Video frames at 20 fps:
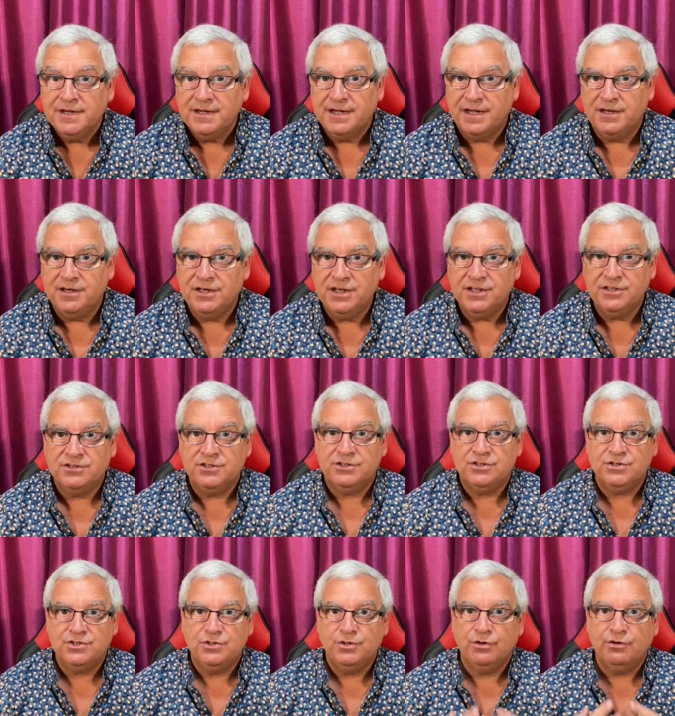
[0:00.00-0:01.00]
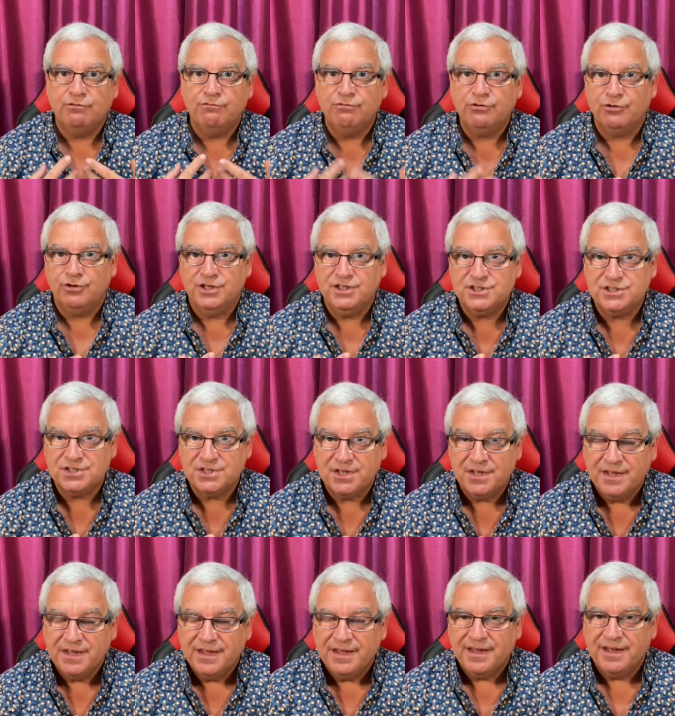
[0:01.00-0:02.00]
and neither does your voice,
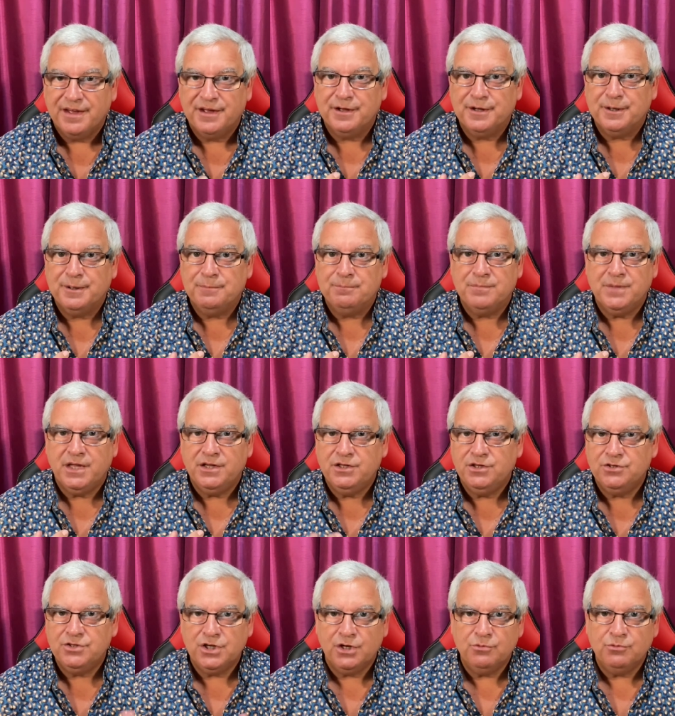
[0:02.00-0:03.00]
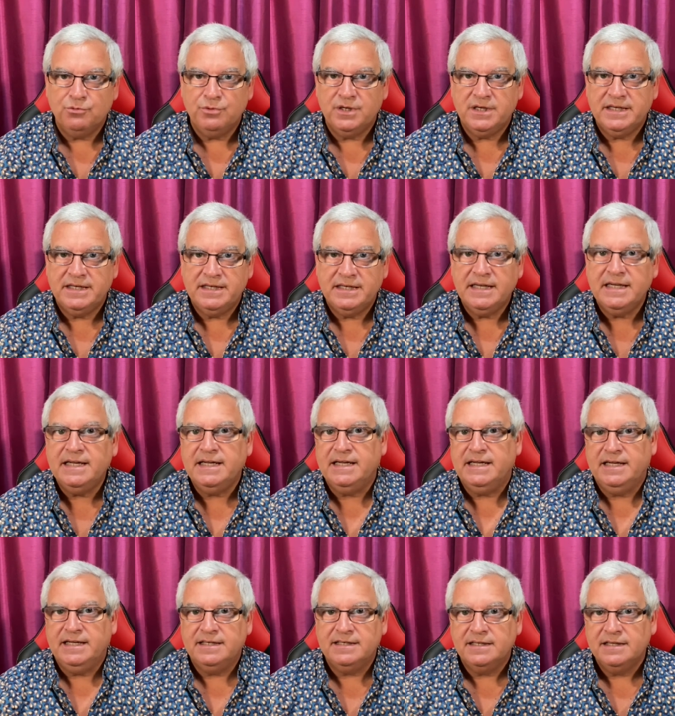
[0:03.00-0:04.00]
you don't really
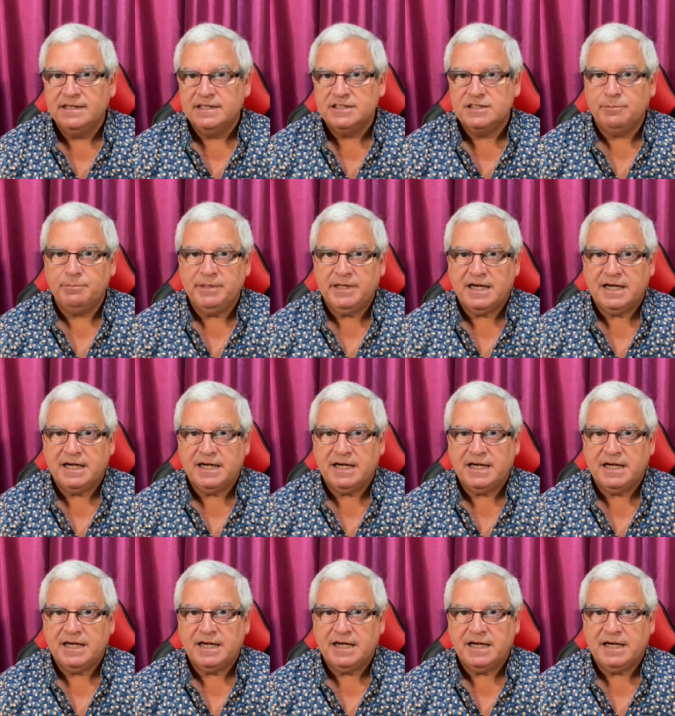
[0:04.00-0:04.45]
need to be